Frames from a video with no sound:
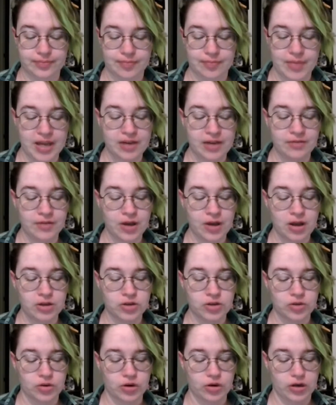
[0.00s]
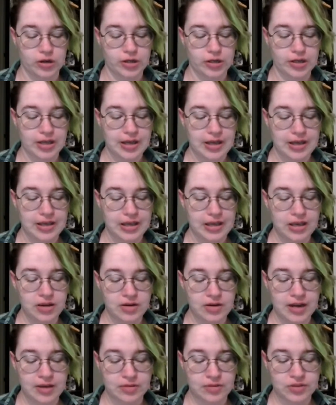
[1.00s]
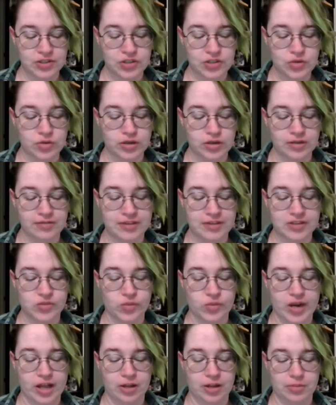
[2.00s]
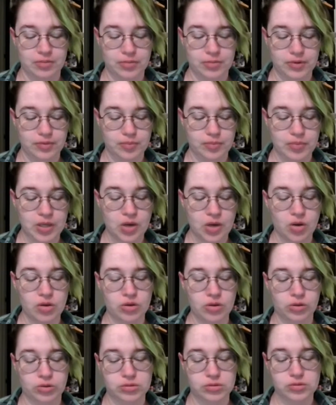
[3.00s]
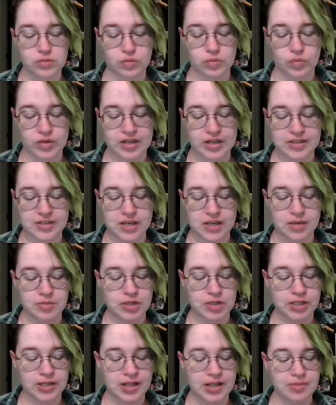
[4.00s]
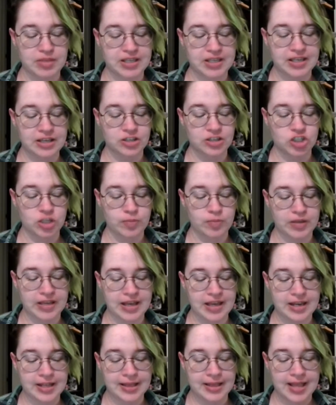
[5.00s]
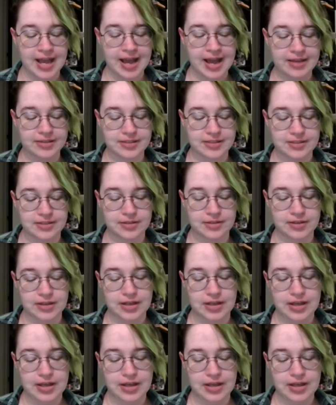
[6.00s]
"Men of Gondor, hear now the steward of this realm. Behold, one has come to claim the kingship again at last.